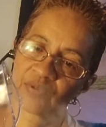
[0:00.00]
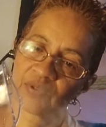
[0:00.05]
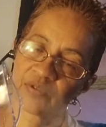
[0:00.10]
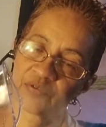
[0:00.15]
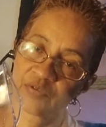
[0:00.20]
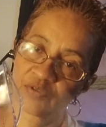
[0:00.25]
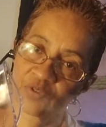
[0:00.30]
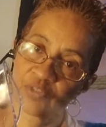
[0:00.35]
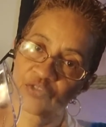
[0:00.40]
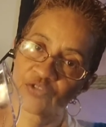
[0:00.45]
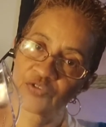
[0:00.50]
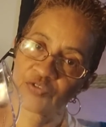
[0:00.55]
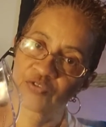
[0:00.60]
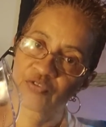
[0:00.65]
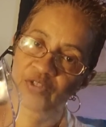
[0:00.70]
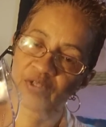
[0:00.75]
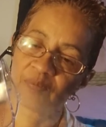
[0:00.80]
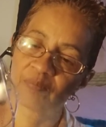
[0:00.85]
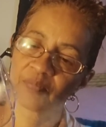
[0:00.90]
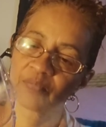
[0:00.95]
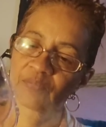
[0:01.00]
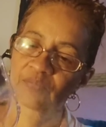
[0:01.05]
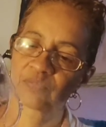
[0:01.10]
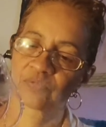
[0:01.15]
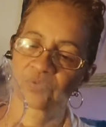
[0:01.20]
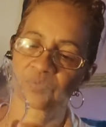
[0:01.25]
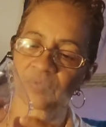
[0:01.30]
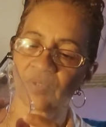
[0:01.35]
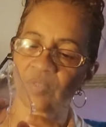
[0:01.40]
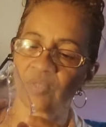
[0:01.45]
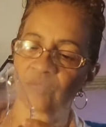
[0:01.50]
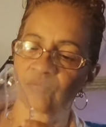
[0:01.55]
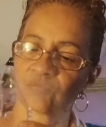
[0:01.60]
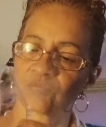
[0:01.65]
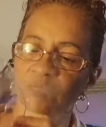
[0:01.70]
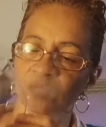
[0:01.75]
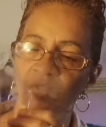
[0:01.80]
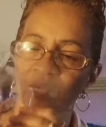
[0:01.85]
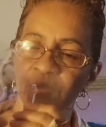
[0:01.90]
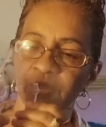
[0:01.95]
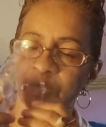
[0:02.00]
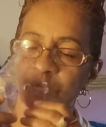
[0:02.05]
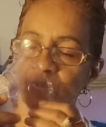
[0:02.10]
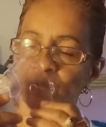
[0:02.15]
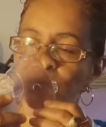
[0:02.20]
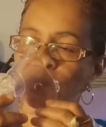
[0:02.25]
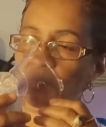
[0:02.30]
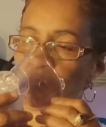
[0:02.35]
There's a largest thing. So now, here we go.